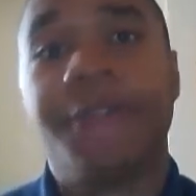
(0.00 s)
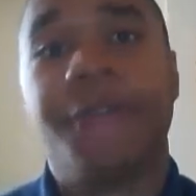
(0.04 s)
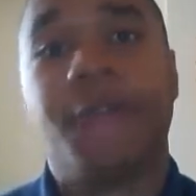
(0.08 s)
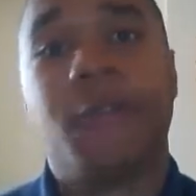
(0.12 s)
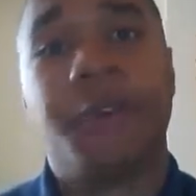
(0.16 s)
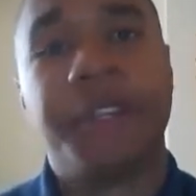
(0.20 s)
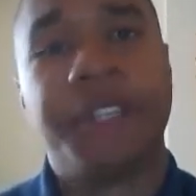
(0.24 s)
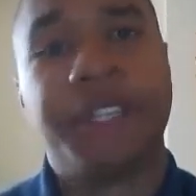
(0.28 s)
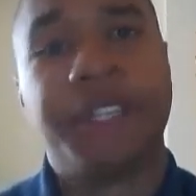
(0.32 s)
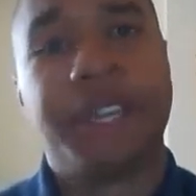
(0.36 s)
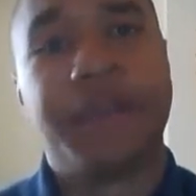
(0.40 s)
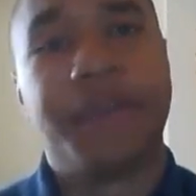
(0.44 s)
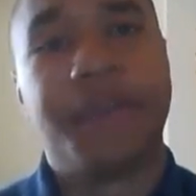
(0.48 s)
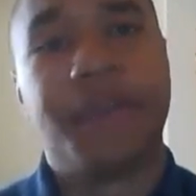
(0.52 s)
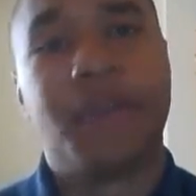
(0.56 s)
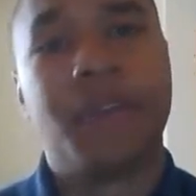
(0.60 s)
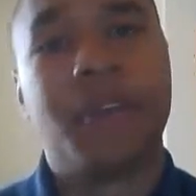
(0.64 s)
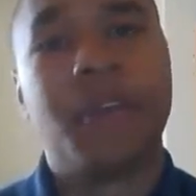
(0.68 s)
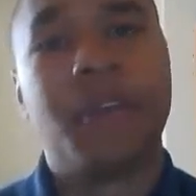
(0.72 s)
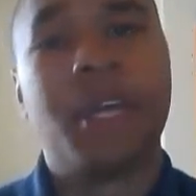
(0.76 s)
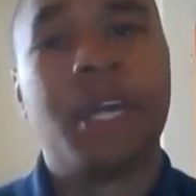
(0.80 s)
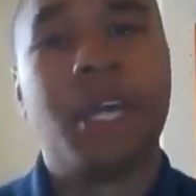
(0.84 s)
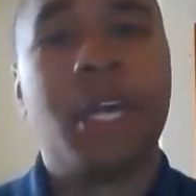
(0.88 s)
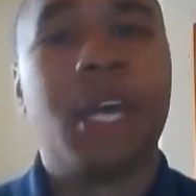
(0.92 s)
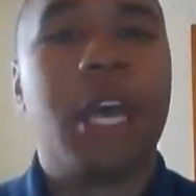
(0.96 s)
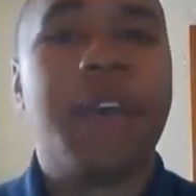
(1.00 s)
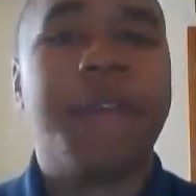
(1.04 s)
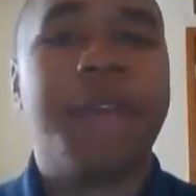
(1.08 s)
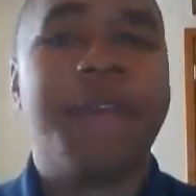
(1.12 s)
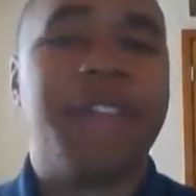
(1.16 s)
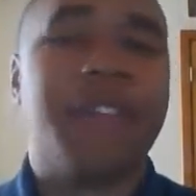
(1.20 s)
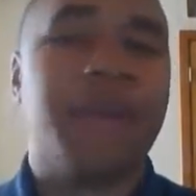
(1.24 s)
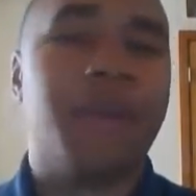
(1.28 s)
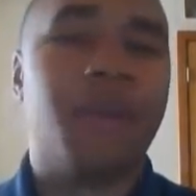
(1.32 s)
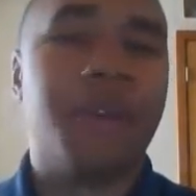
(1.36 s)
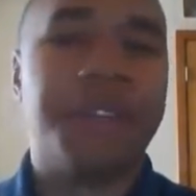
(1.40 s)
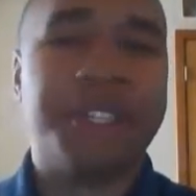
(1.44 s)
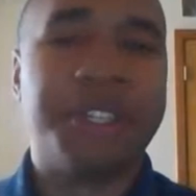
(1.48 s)
For example, if
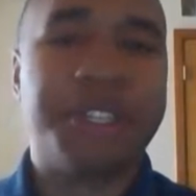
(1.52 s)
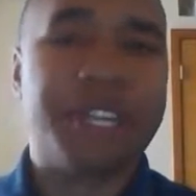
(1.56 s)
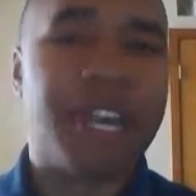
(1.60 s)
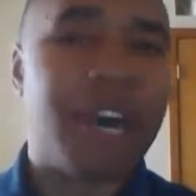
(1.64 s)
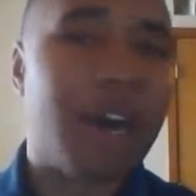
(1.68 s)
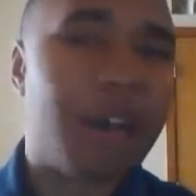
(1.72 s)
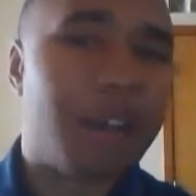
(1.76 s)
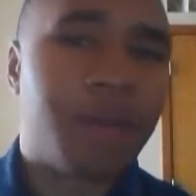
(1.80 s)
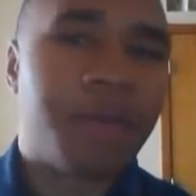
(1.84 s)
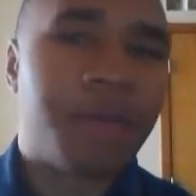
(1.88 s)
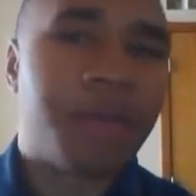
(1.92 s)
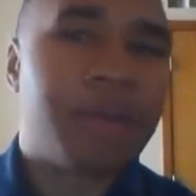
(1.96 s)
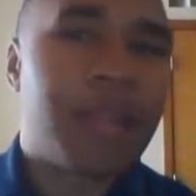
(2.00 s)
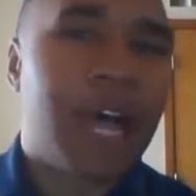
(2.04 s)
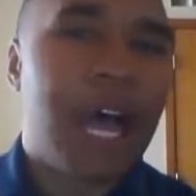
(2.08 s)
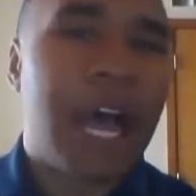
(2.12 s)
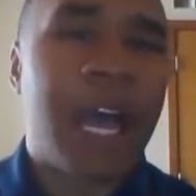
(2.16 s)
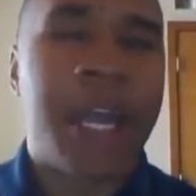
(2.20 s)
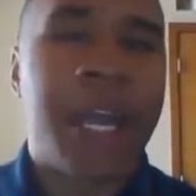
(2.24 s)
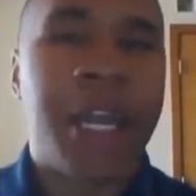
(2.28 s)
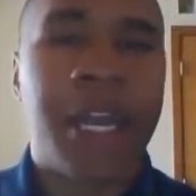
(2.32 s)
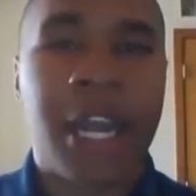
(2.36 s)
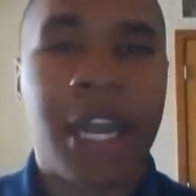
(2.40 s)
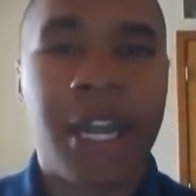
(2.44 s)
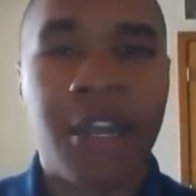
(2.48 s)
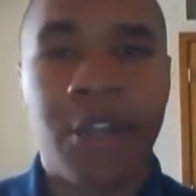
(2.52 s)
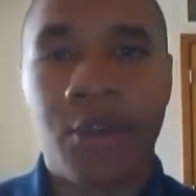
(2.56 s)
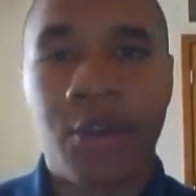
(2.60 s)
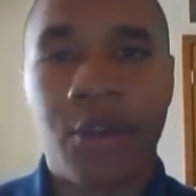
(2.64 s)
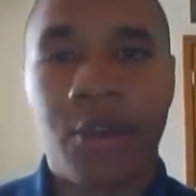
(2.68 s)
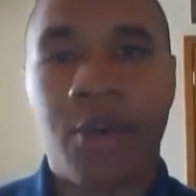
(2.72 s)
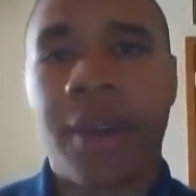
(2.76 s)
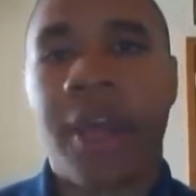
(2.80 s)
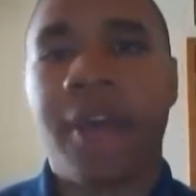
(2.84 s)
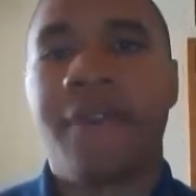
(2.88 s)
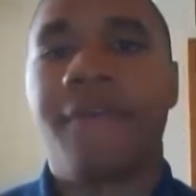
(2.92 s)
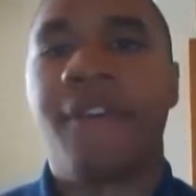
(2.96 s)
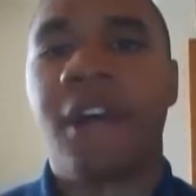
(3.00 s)
someone is colorblind and you
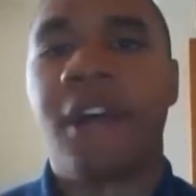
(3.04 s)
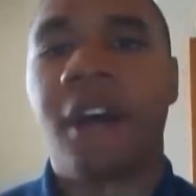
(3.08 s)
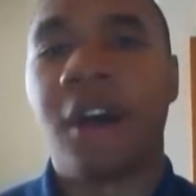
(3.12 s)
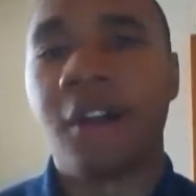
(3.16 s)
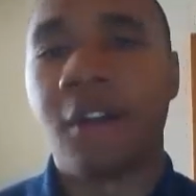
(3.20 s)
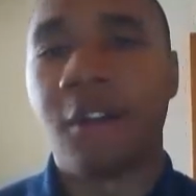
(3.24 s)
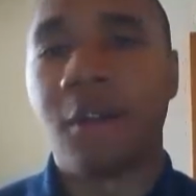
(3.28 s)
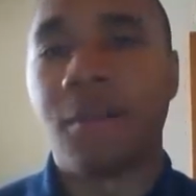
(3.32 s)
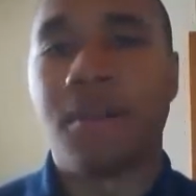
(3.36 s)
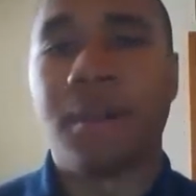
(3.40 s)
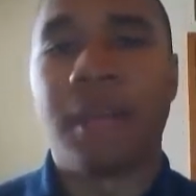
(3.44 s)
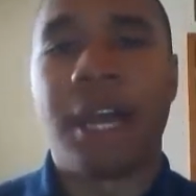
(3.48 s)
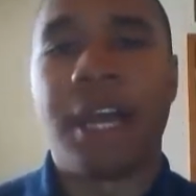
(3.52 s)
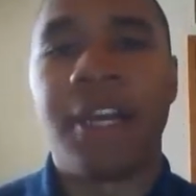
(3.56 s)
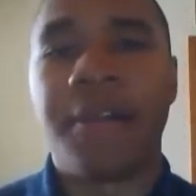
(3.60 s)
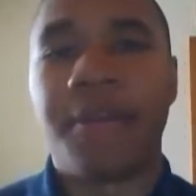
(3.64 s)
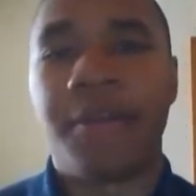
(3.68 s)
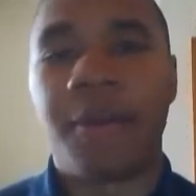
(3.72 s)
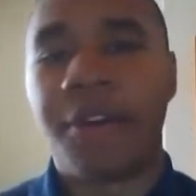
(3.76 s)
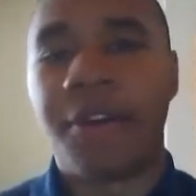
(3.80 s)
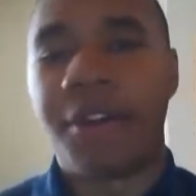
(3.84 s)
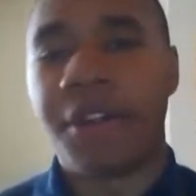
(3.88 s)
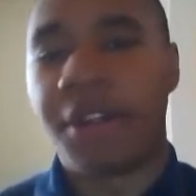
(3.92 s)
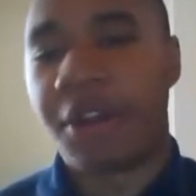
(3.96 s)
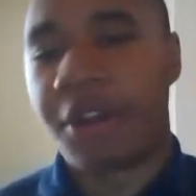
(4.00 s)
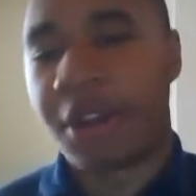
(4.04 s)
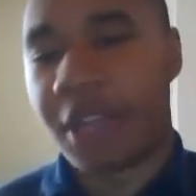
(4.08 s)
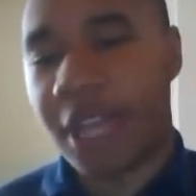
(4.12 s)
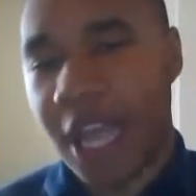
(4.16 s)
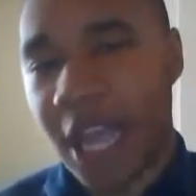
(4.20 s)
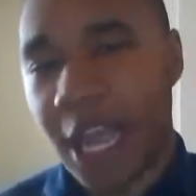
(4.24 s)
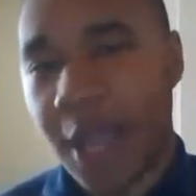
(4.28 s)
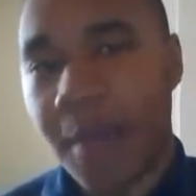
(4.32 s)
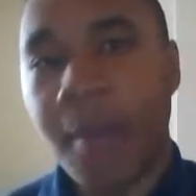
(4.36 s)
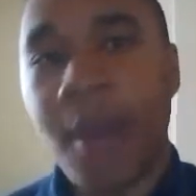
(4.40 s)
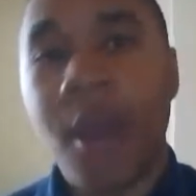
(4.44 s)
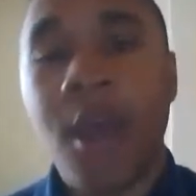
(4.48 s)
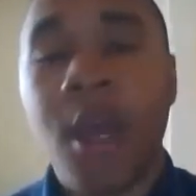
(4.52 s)
don't have a colorblind mode in their
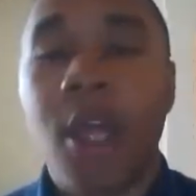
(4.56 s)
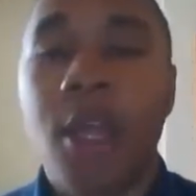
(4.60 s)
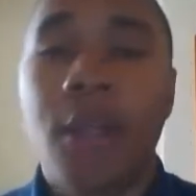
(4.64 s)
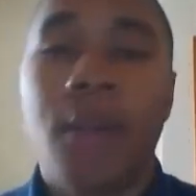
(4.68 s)
game,